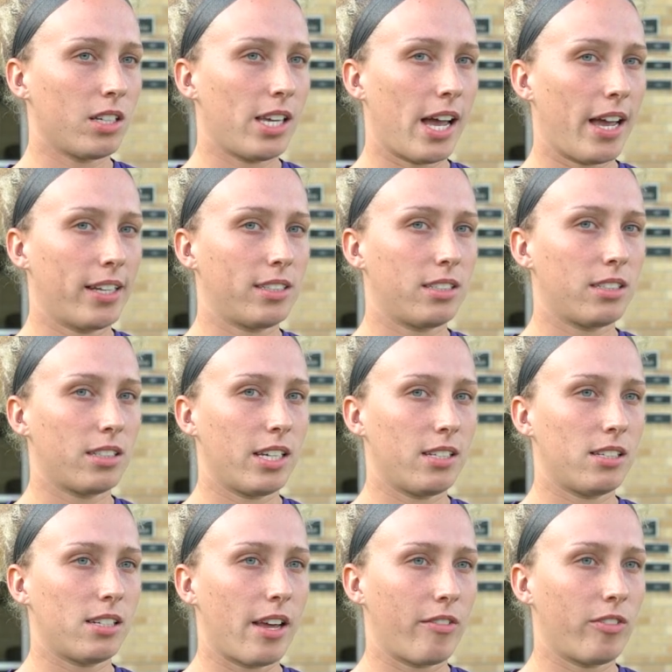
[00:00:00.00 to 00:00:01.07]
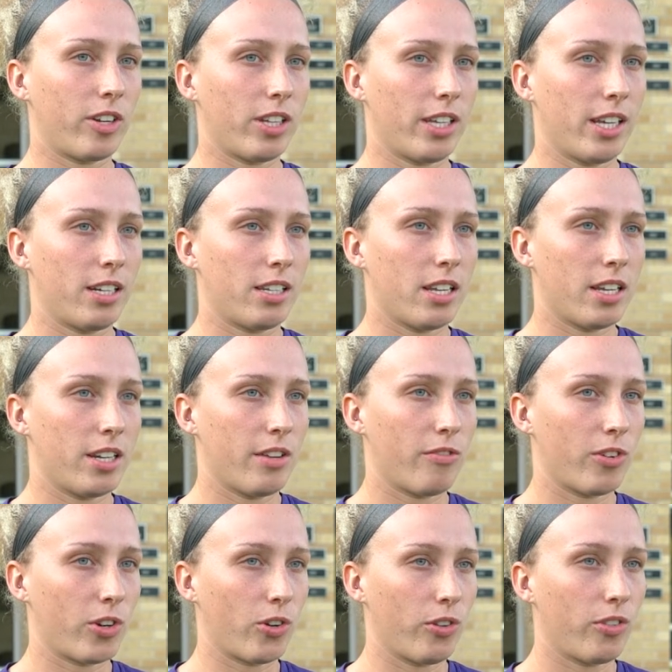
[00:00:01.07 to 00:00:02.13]
Yeah, it's definitely a
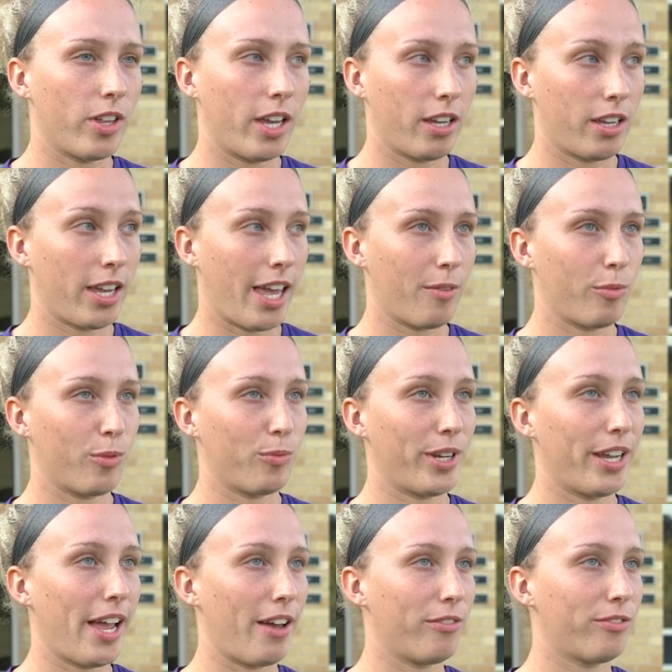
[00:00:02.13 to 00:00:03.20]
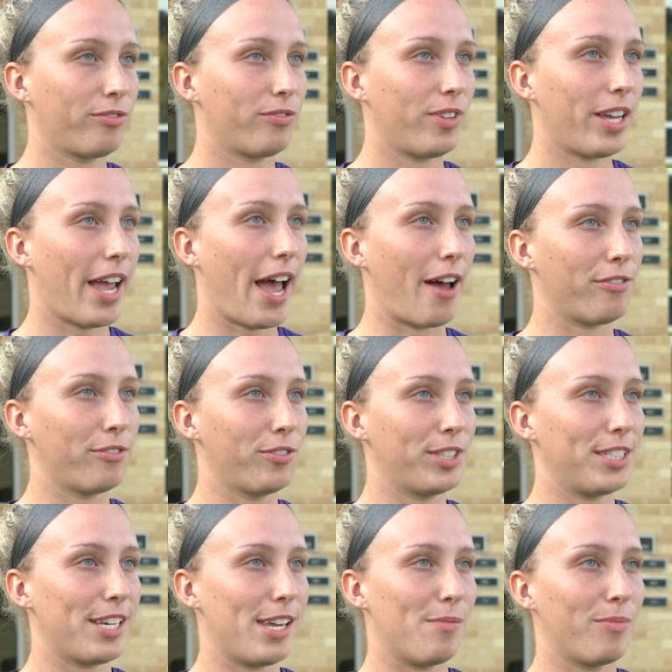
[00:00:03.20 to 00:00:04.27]
difficult thing, again, when we have half of a
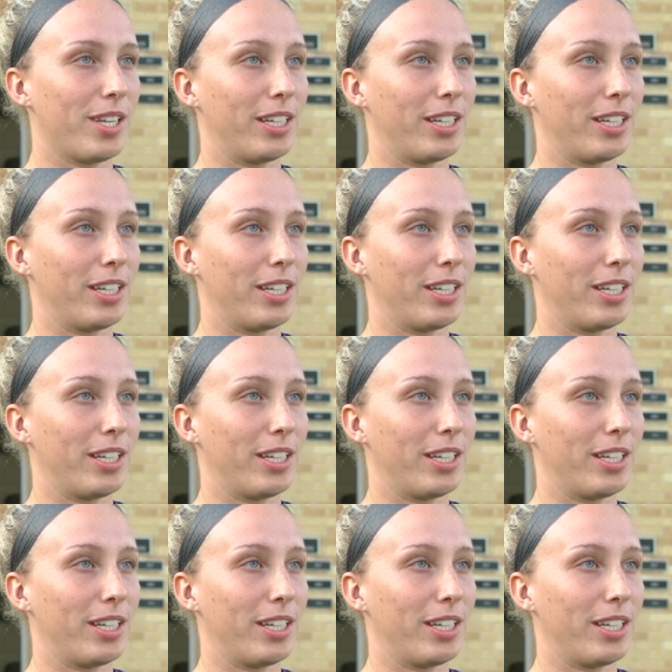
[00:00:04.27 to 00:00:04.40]
team